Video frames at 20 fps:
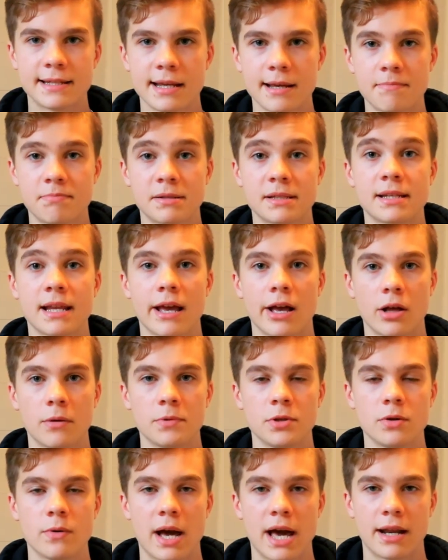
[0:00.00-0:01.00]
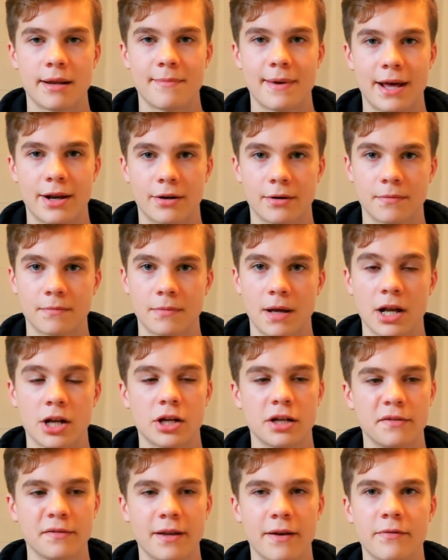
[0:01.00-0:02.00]
tips to help you edit better. I
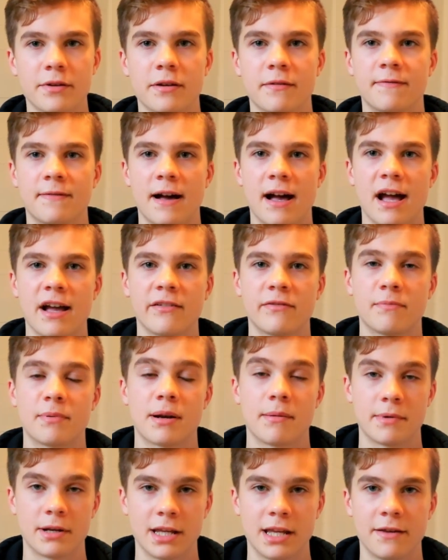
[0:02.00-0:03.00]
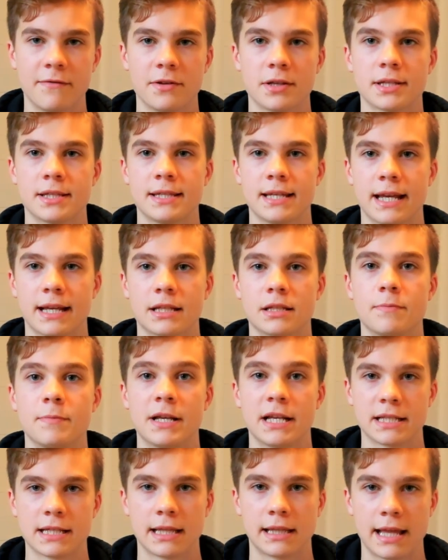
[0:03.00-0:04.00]
could have given you 5, but I'm gonna give you 6
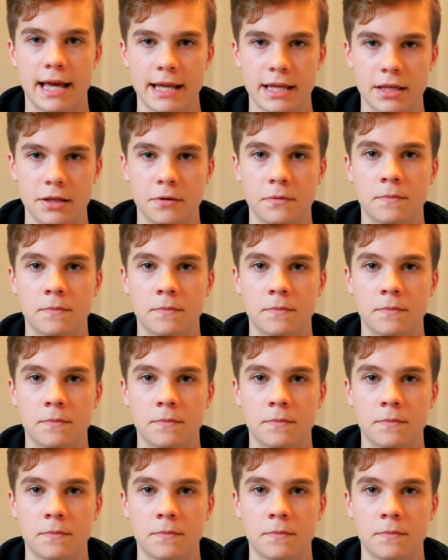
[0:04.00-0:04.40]
because I like you.